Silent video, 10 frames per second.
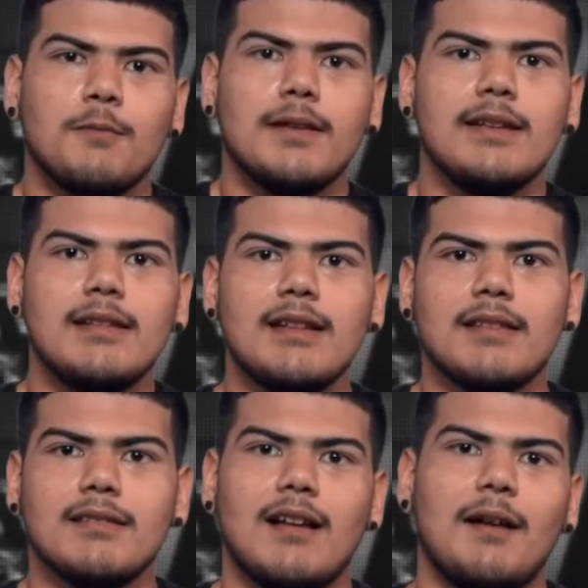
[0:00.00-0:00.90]
For me,
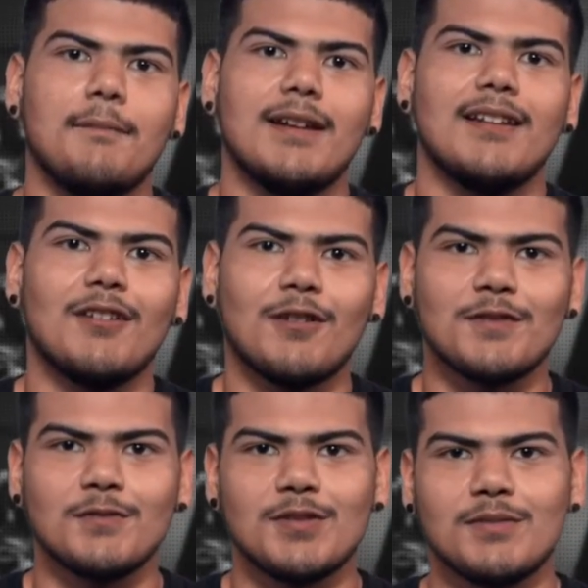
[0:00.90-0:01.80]
I'm getting
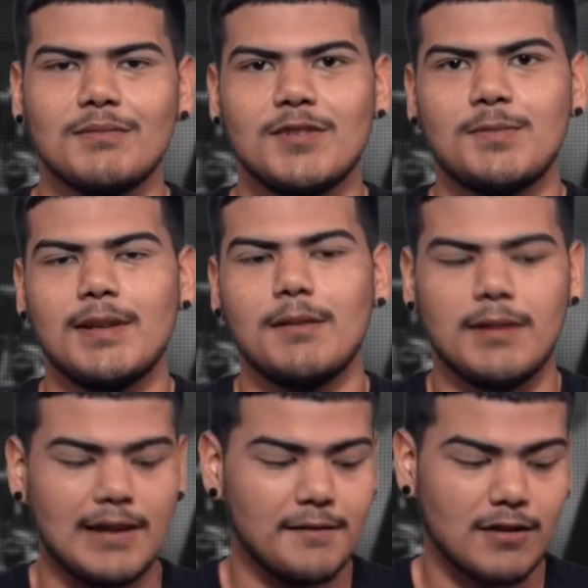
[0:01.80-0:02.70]
uncomfortable speaking,
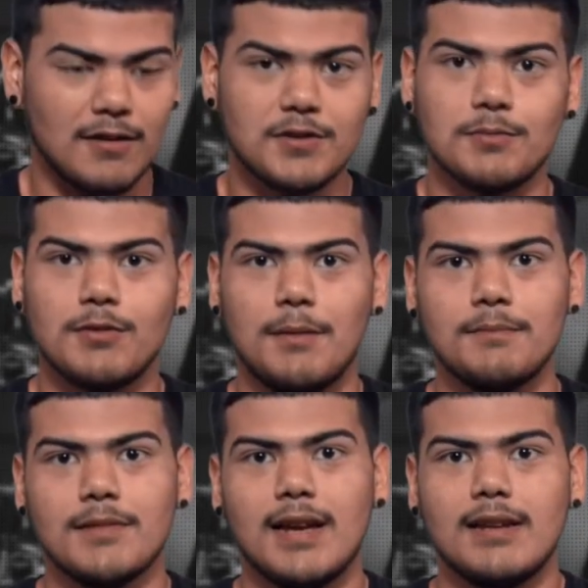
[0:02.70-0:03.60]
but not even uncomfortable,
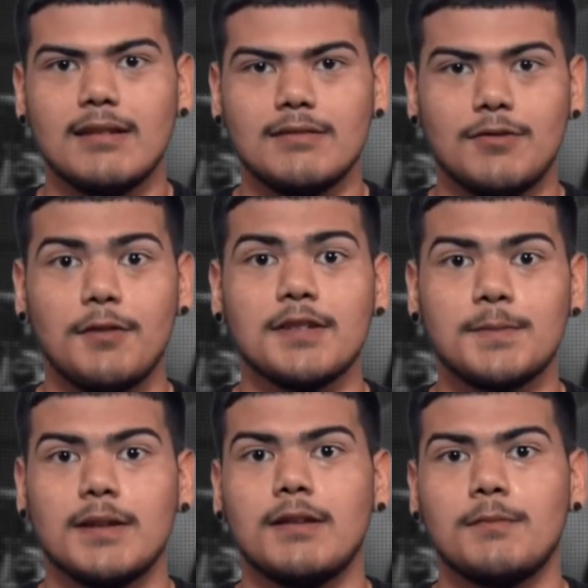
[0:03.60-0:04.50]
I'm getting nervous
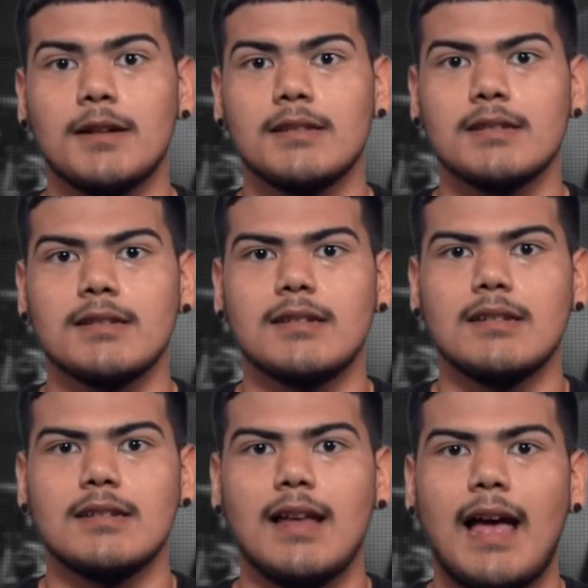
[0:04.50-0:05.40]
speaking about this
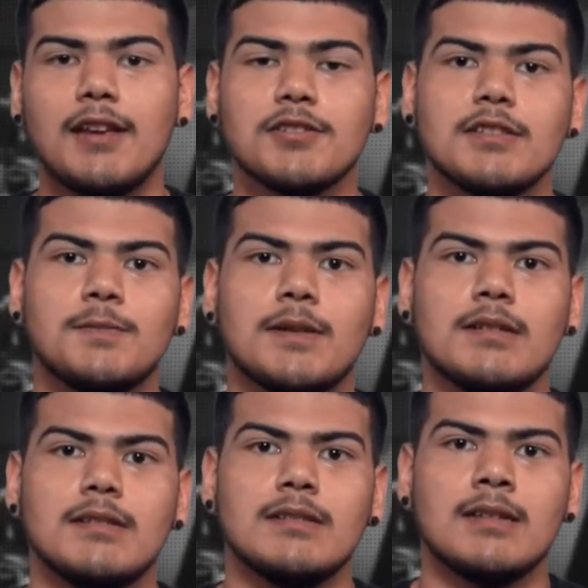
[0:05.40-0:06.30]
and anxious
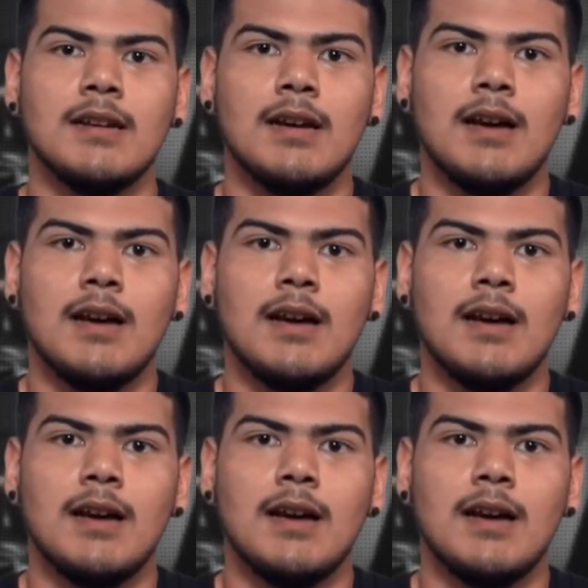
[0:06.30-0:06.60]
because